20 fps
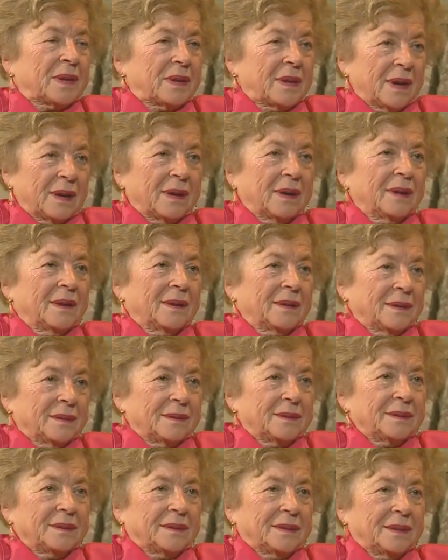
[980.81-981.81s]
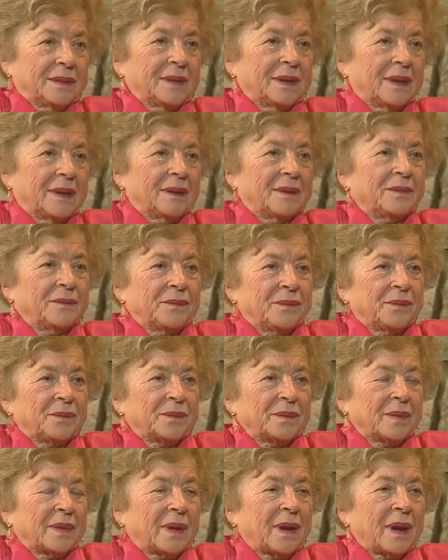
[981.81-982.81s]
Yeah, yeah.
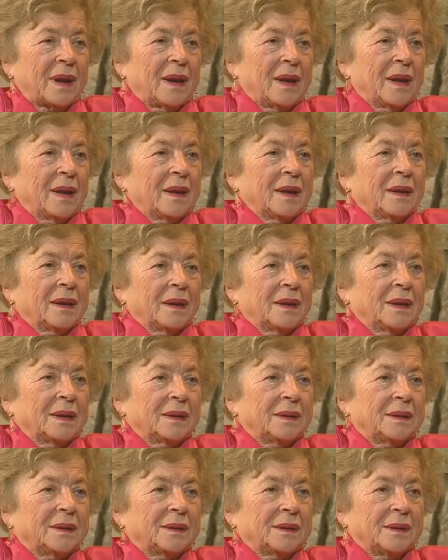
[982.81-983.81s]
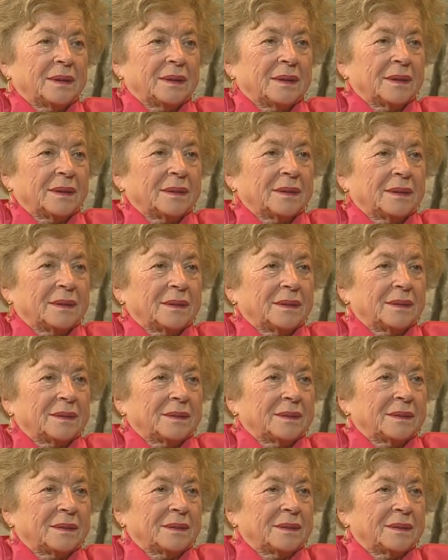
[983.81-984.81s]
And did anyone else try
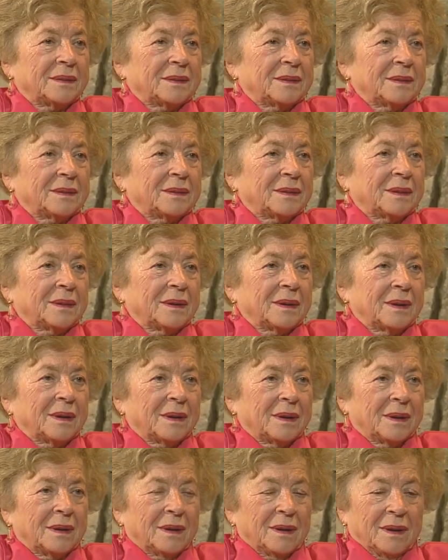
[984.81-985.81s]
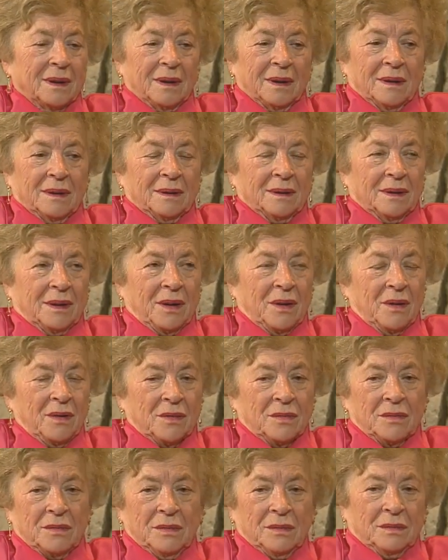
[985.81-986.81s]
to escape through that hole?
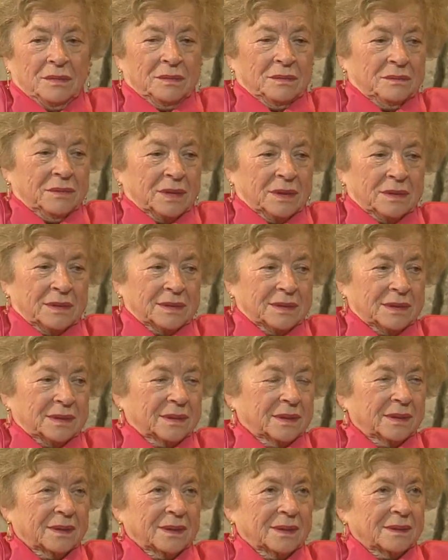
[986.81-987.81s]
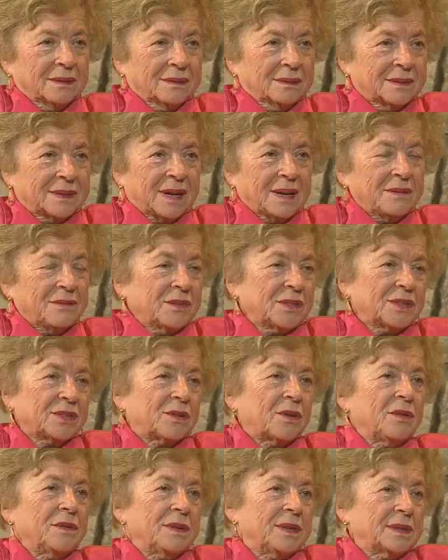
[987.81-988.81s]
No, because the train was
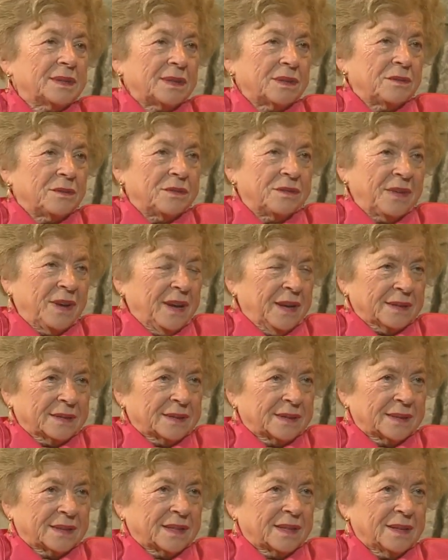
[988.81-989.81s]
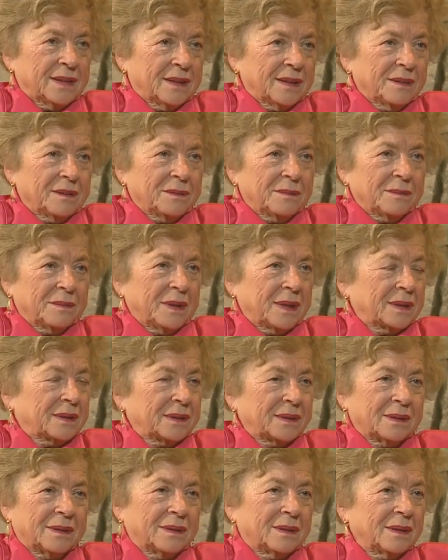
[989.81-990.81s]
going so fast
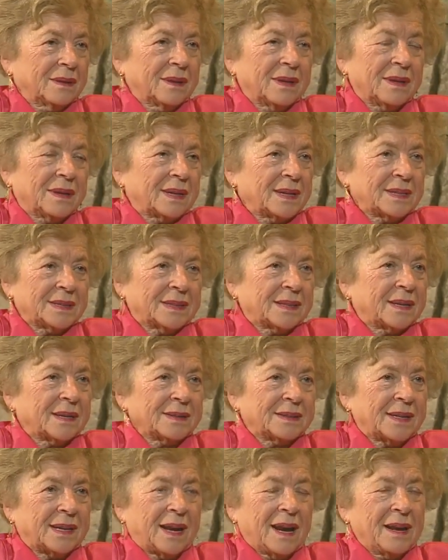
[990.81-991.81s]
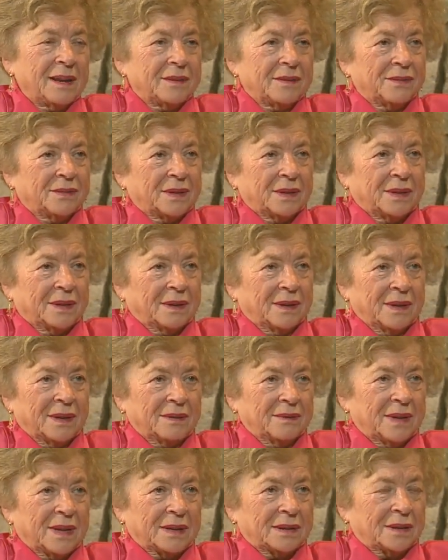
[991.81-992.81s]
but he risked his life and he
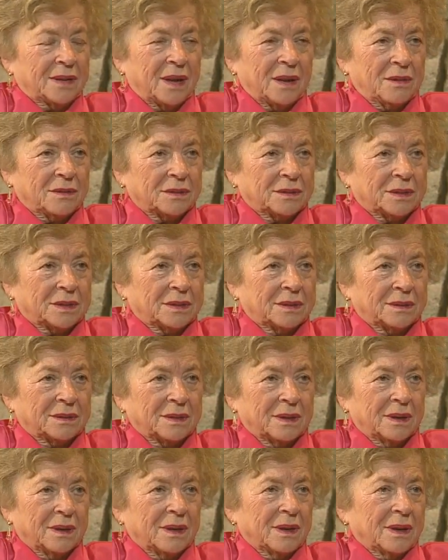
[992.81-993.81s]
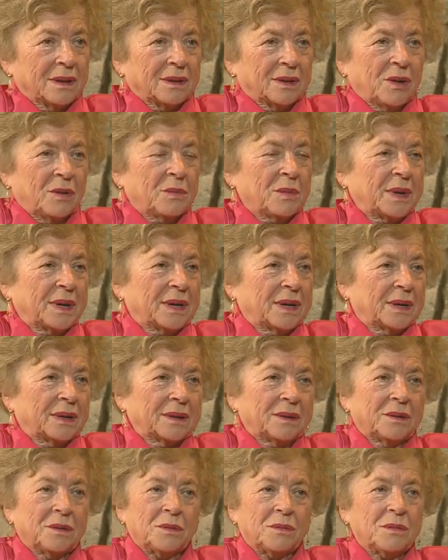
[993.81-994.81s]
went out. Nobody
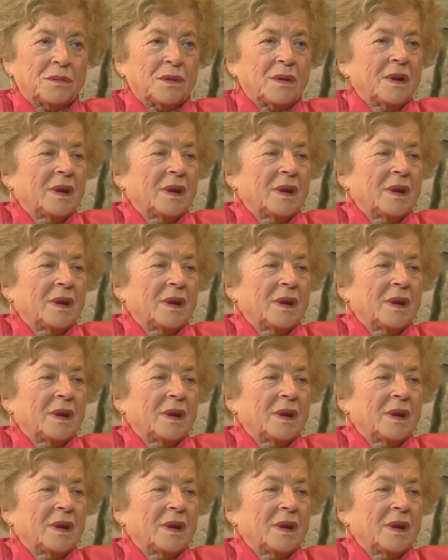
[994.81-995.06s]
knew.